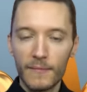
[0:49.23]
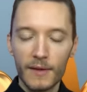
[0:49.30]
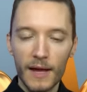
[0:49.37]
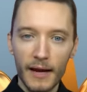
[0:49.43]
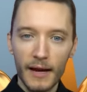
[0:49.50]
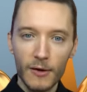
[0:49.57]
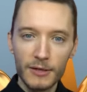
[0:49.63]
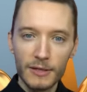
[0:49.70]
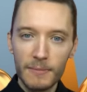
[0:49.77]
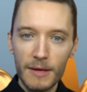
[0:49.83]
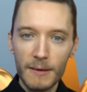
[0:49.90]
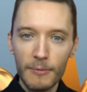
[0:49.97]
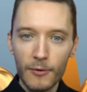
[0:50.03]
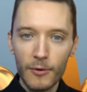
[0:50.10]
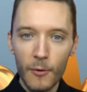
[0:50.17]
I know some
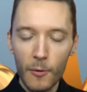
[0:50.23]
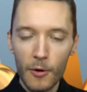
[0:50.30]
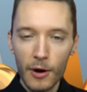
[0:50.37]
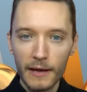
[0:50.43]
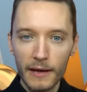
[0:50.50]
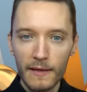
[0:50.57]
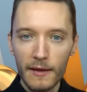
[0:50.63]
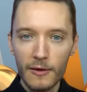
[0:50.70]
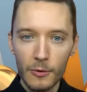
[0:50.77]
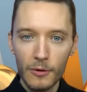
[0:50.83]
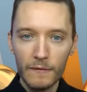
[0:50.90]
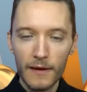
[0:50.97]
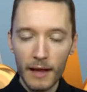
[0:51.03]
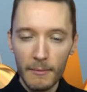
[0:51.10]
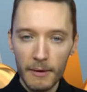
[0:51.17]
people who work at the New
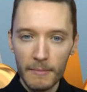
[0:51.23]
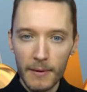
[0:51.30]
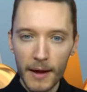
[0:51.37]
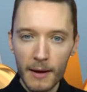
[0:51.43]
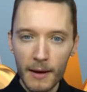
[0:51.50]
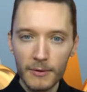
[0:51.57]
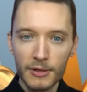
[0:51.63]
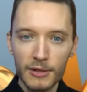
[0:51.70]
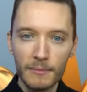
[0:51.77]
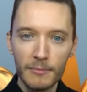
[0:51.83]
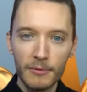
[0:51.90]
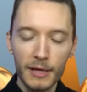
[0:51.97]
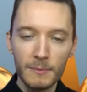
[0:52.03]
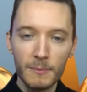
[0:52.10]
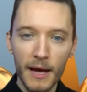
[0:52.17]
Development Bank, which is the
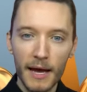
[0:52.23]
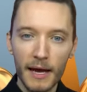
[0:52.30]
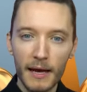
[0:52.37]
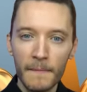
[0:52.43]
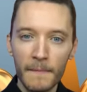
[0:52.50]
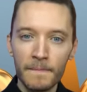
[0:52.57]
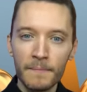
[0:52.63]
BRICS bank,